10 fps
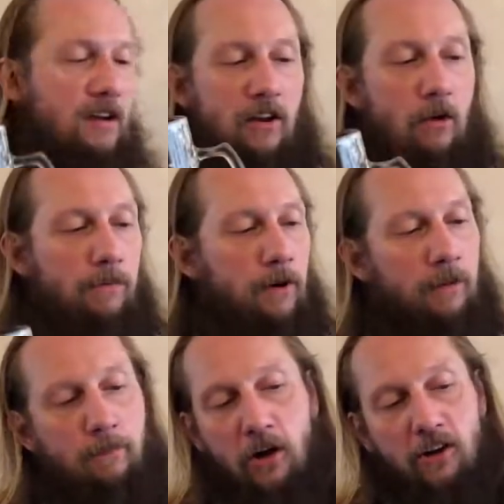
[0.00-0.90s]
No,
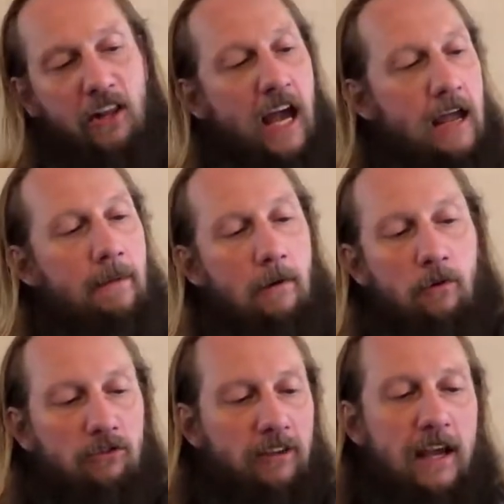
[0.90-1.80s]
putting on the game, I
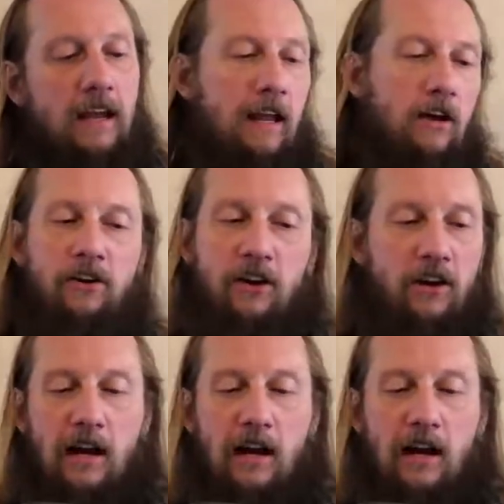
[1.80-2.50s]
would say on the